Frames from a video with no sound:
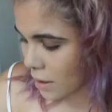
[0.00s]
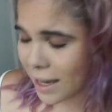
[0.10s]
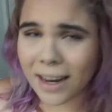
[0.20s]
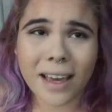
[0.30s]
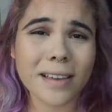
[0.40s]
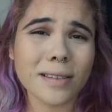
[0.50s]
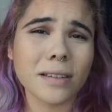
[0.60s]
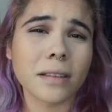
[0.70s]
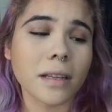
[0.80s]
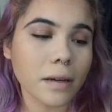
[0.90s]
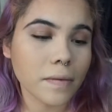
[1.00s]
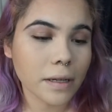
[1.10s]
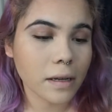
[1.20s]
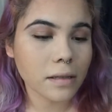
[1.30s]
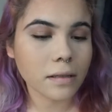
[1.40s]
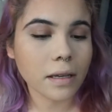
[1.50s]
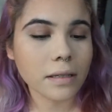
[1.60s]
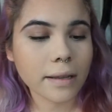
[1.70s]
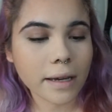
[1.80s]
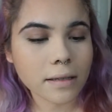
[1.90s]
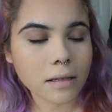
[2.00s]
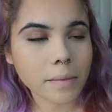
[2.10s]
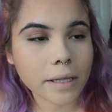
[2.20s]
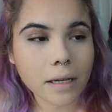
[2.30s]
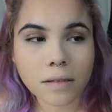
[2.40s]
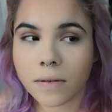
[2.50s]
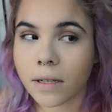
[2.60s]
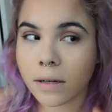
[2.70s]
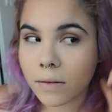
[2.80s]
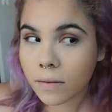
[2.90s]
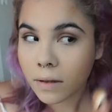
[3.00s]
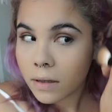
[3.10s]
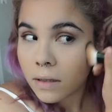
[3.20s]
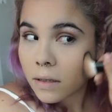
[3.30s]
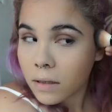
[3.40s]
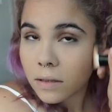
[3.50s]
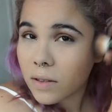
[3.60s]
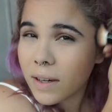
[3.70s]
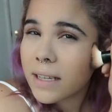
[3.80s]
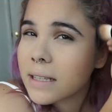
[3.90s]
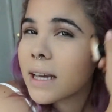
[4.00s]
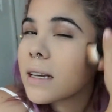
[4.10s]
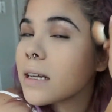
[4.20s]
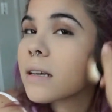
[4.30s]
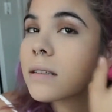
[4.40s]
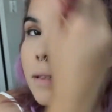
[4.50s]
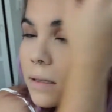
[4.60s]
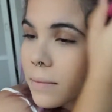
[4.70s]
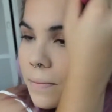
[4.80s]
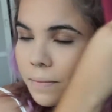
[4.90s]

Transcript: And I used to love NYX. Like I said in my last video. Do you guys like NYX?